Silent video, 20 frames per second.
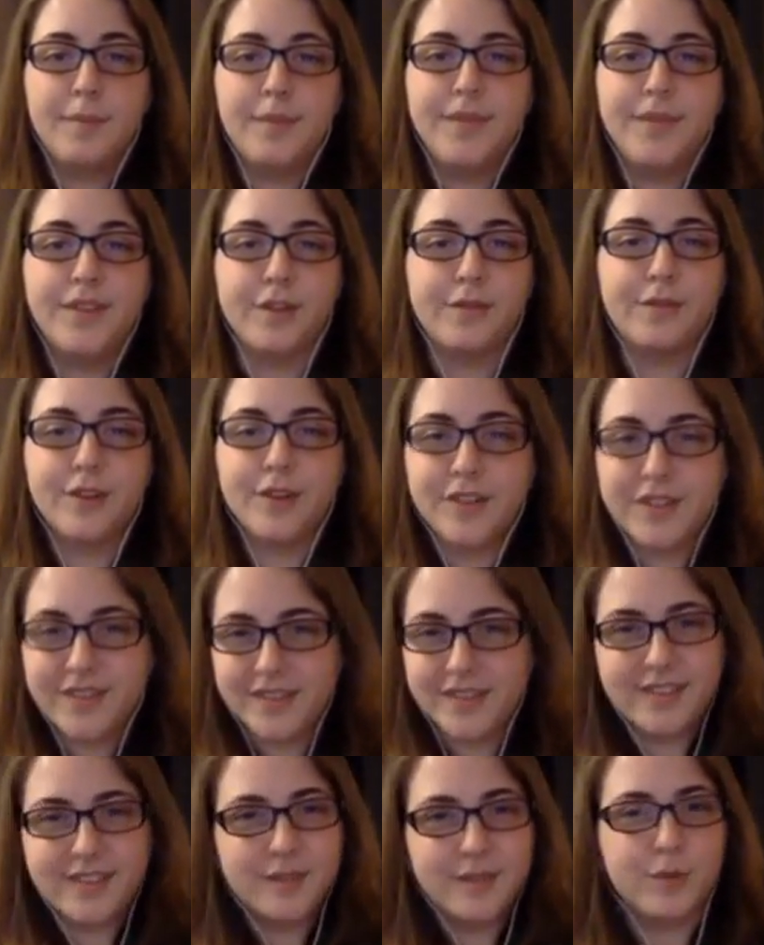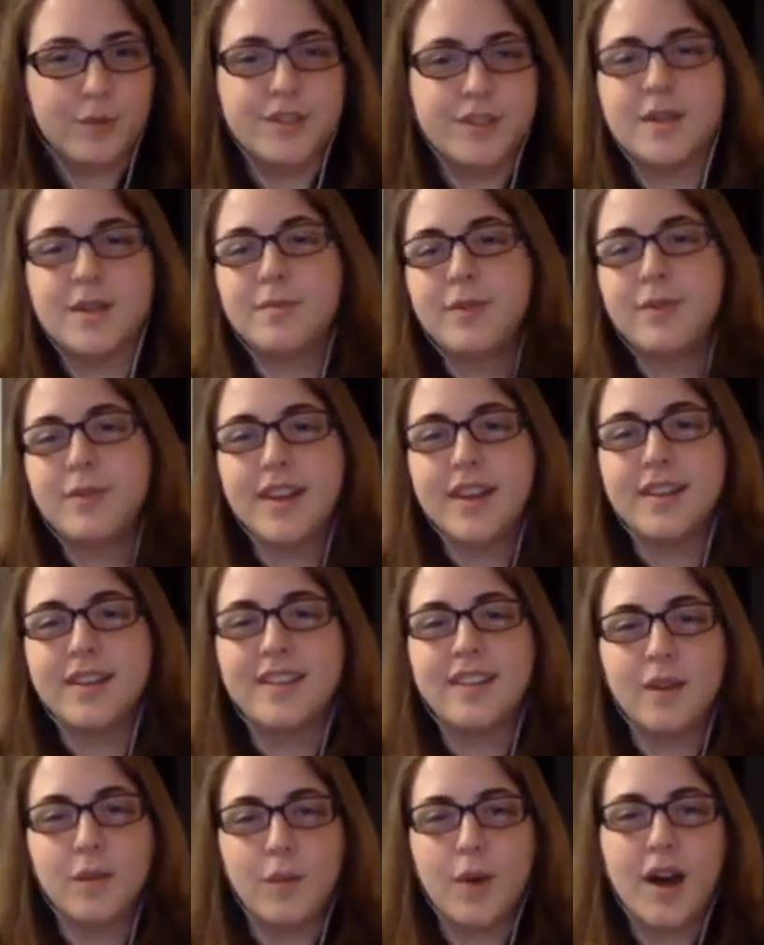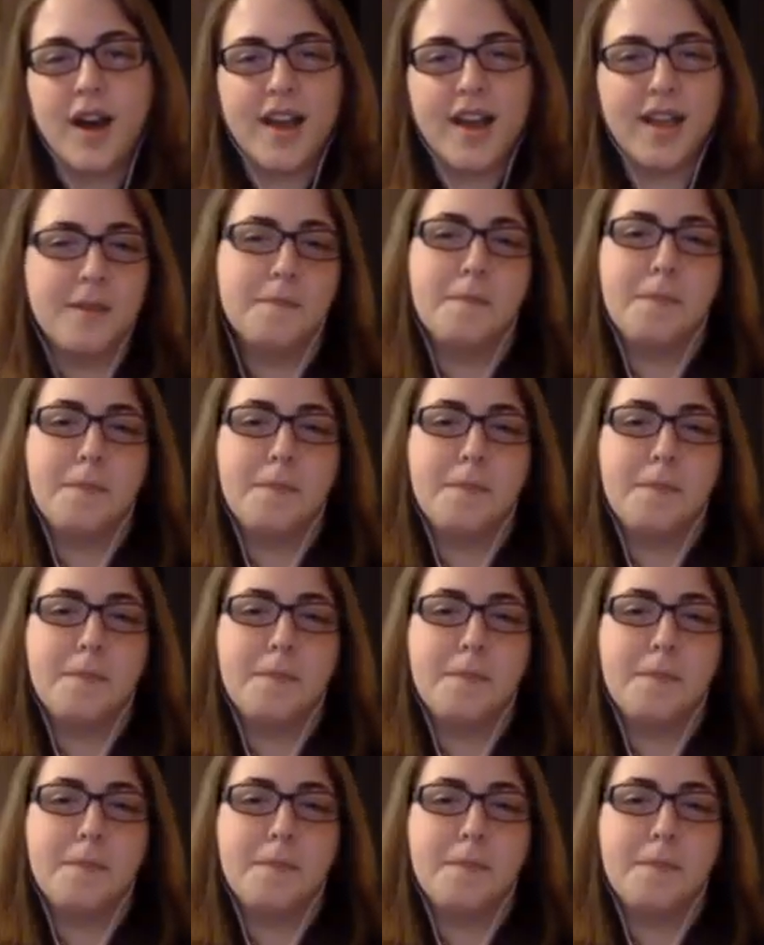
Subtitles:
So first, we'll jump right into the why.